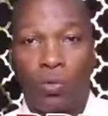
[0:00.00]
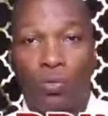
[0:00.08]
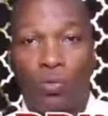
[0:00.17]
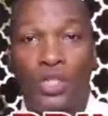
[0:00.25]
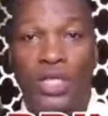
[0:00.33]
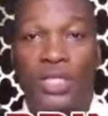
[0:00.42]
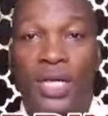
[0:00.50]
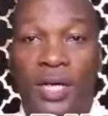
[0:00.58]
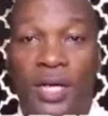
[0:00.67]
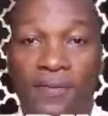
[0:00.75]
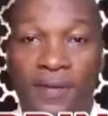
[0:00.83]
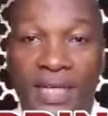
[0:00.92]
which is
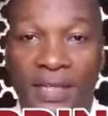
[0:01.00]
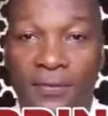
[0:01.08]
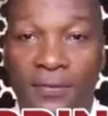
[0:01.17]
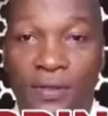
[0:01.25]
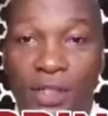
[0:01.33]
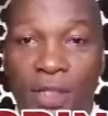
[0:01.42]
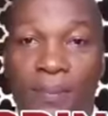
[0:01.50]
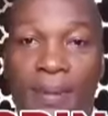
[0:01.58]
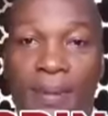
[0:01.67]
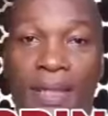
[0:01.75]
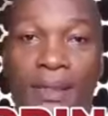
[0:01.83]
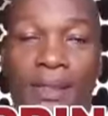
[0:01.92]
reflective teaching
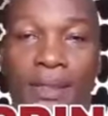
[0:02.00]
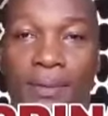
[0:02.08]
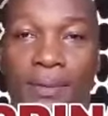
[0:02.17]
practice.